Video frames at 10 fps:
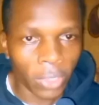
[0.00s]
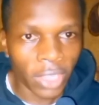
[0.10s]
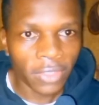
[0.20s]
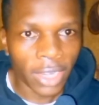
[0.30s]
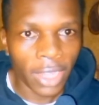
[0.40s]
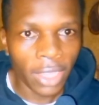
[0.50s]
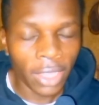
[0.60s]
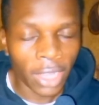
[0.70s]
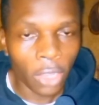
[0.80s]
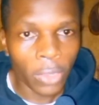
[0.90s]
So yesterday,
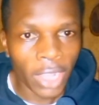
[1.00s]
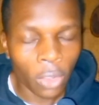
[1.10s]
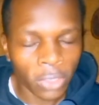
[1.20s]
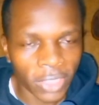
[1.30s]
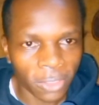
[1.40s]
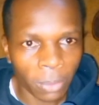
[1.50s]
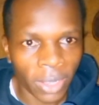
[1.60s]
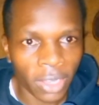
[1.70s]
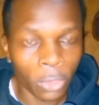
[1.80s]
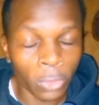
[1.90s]
Raila Odinga was
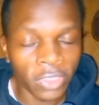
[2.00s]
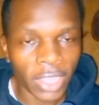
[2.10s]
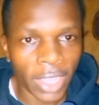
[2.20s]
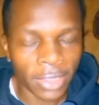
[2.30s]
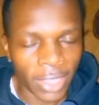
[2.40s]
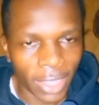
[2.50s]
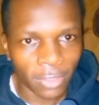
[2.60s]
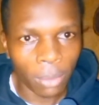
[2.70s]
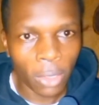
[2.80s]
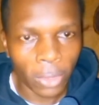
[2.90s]
expected to chair the
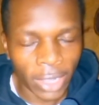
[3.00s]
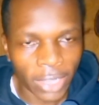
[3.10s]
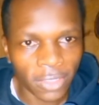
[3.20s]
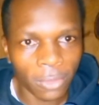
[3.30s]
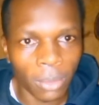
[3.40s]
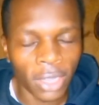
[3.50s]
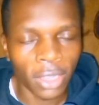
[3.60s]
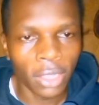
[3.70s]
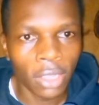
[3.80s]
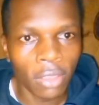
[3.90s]
Azimio crisis
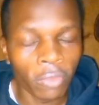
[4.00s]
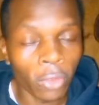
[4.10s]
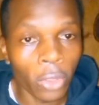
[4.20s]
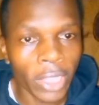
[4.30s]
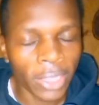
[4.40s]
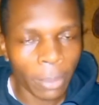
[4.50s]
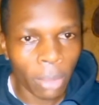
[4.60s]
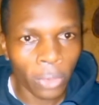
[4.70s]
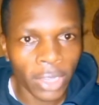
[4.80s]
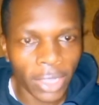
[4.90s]
meeting following the
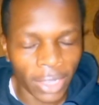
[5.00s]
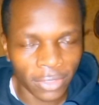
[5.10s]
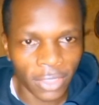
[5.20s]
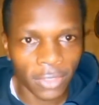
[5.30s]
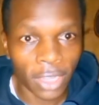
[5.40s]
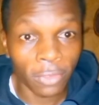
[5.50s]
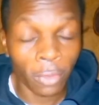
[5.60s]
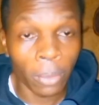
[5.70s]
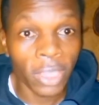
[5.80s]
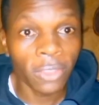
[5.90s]
mounting resistance
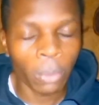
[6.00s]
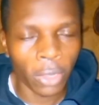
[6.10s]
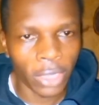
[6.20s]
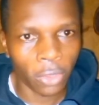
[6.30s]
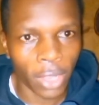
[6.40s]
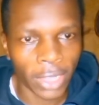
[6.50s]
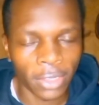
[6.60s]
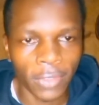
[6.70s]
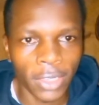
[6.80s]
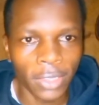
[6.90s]
from his political
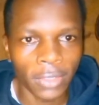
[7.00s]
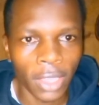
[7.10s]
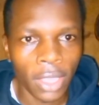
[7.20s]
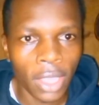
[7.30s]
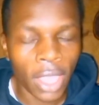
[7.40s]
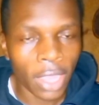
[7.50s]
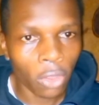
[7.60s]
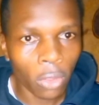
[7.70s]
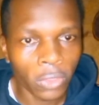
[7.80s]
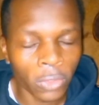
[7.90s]
activities
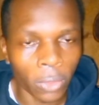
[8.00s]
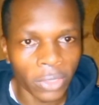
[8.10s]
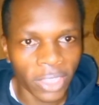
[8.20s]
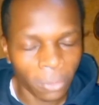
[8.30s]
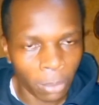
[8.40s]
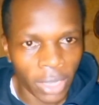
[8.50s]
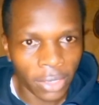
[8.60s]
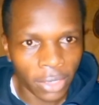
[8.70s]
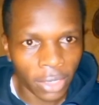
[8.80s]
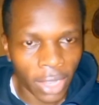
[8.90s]
and also the
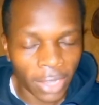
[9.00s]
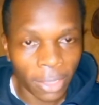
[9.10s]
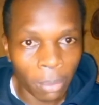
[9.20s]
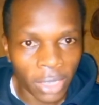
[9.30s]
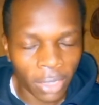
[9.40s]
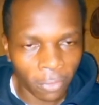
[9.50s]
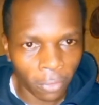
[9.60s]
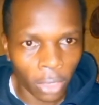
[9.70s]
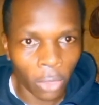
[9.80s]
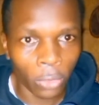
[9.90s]
split and the bitter
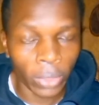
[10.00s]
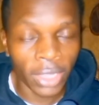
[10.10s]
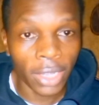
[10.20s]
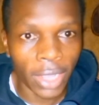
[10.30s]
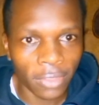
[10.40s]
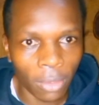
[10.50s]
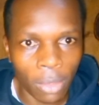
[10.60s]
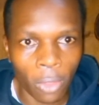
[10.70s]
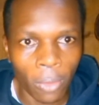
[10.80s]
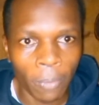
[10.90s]
fallout within
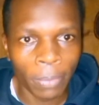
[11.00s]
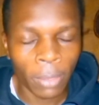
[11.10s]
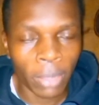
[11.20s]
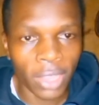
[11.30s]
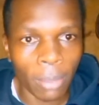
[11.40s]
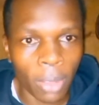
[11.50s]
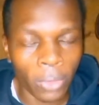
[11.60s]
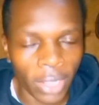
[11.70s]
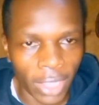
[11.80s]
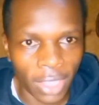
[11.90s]
Azimio by the
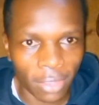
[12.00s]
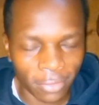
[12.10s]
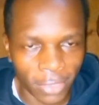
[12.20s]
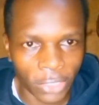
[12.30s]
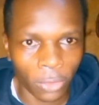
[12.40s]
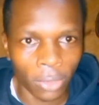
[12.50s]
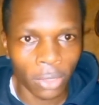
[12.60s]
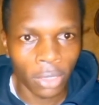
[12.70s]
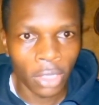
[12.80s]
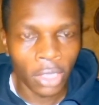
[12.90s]
Mount Kenya faction.
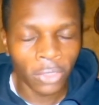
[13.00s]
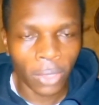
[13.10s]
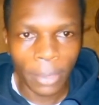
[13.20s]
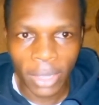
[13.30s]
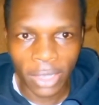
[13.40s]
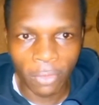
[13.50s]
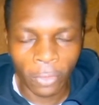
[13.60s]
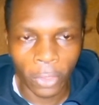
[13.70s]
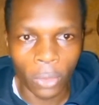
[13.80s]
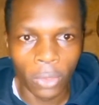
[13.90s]
So let me read
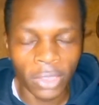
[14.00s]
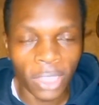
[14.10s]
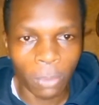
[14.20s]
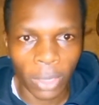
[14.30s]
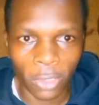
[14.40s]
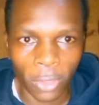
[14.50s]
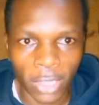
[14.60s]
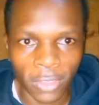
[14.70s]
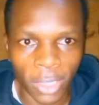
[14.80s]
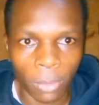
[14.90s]
for you this
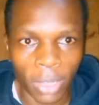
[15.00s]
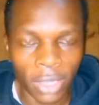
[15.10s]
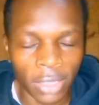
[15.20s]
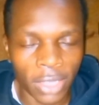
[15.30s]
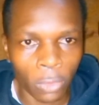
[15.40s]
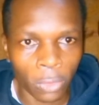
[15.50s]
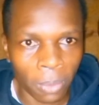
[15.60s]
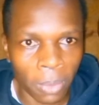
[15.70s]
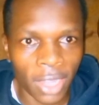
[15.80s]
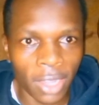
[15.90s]
particular statement that
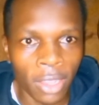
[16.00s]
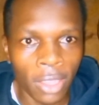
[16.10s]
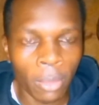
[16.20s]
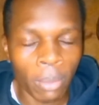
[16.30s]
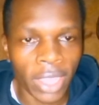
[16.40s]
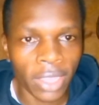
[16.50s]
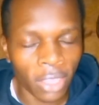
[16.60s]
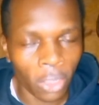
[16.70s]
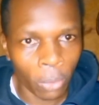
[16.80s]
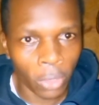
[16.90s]
was made by
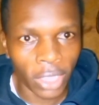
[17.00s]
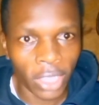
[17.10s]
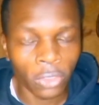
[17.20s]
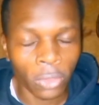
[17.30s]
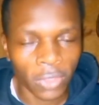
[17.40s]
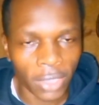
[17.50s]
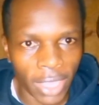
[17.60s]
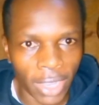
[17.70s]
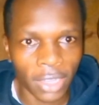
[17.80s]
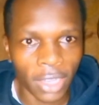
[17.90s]
the communications
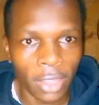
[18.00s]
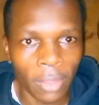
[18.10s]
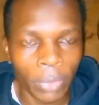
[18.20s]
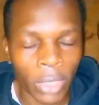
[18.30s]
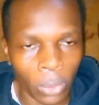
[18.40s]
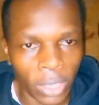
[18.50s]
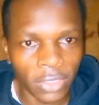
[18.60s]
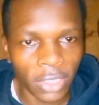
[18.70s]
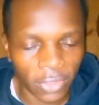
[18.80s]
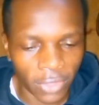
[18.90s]
director,
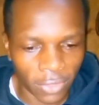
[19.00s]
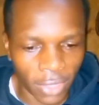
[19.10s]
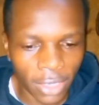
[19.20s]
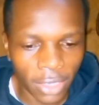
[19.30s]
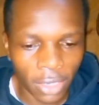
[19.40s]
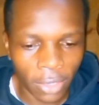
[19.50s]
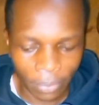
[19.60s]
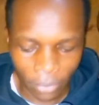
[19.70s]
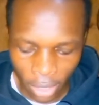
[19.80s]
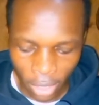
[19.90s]
which says that
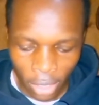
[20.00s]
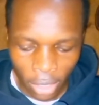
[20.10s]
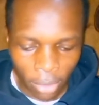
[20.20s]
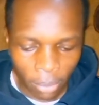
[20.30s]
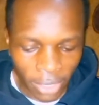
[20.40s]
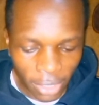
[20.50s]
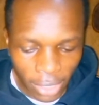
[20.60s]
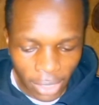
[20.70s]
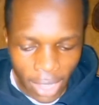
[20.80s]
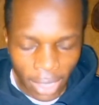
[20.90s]
party
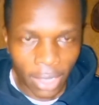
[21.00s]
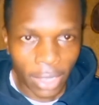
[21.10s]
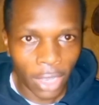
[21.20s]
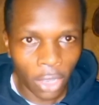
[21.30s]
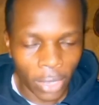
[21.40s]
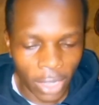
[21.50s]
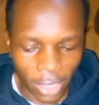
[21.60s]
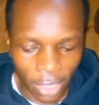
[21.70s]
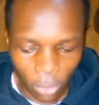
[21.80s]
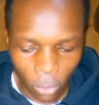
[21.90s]
leader Raila
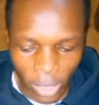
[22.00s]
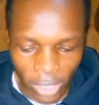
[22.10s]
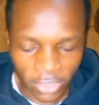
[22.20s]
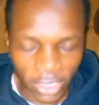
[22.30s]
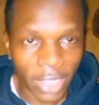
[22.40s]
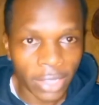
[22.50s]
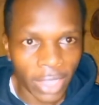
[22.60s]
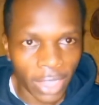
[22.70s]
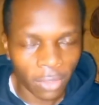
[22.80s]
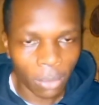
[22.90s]
Odinga will chair
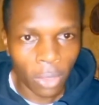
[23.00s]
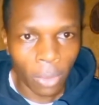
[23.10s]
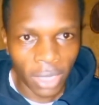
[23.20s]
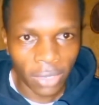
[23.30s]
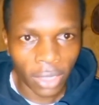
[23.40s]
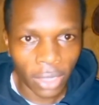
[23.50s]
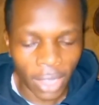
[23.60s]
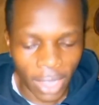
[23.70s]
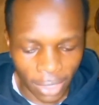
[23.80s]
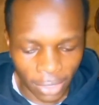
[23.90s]
the Azimio meeting
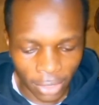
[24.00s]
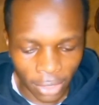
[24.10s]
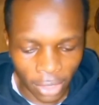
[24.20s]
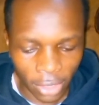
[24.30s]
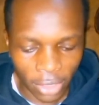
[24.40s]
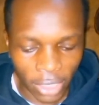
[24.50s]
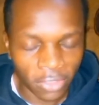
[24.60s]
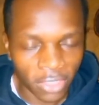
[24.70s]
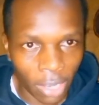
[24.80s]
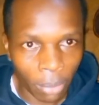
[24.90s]
at
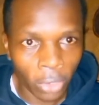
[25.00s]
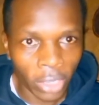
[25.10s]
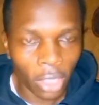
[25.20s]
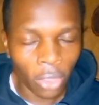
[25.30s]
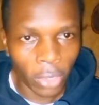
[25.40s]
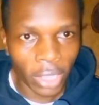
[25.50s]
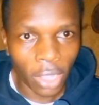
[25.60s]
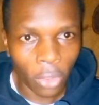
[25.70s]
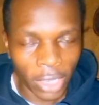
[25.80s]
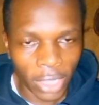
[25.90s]
the Jaramogi
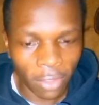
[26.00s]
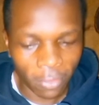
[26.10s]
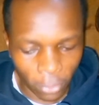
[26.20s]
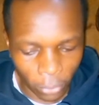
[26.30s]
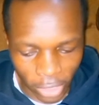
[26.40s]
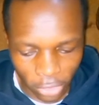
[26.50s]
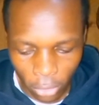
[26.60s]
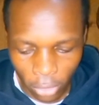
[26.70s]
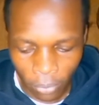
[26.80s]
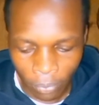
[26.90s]
Oginga Odinga Foundation,